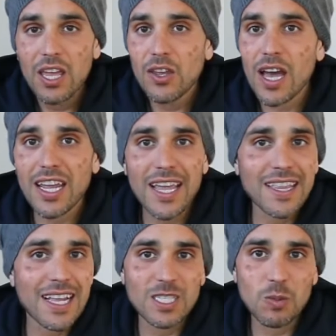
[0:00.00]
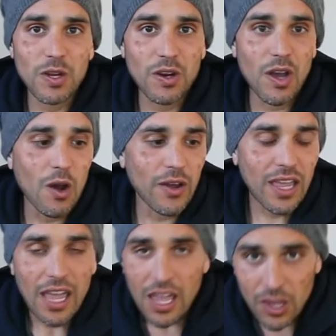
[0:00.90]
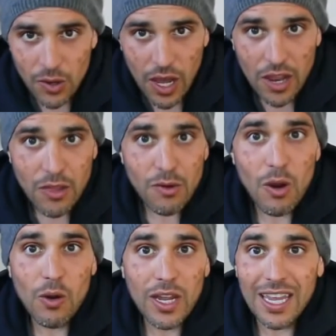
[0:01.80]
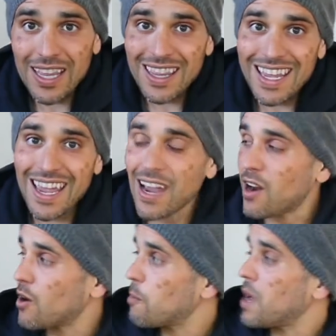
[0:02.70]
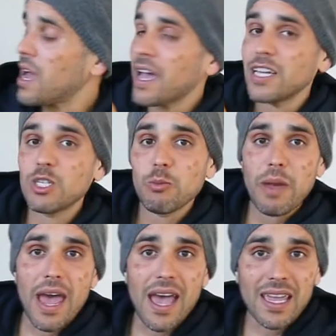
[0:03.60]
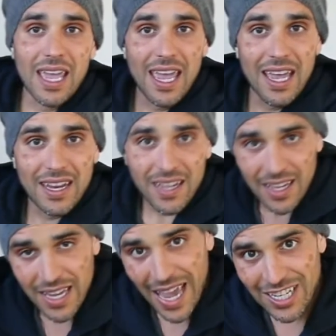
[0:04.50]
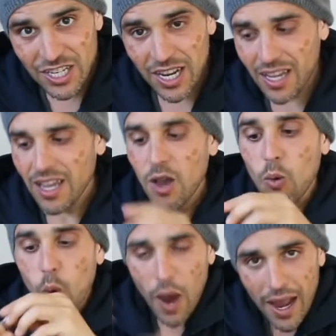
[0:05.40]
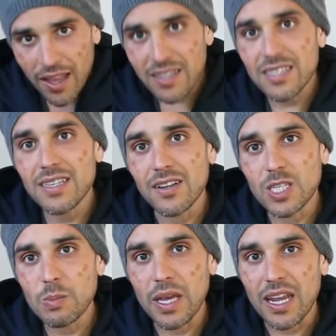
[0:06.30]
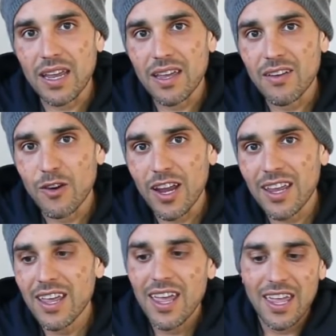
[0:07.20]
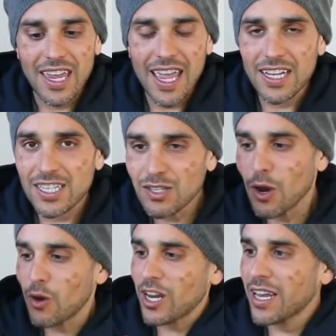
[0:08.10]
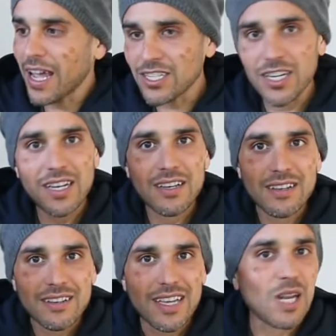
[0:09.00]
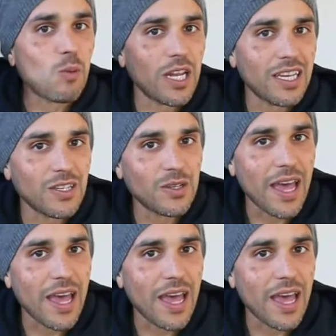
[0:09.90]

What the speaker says: you gotta get that spinner going, you gotta throw it in the air behind your back and catch it while it's still spinning, right? You can't just throw it and catch it. Anybody can do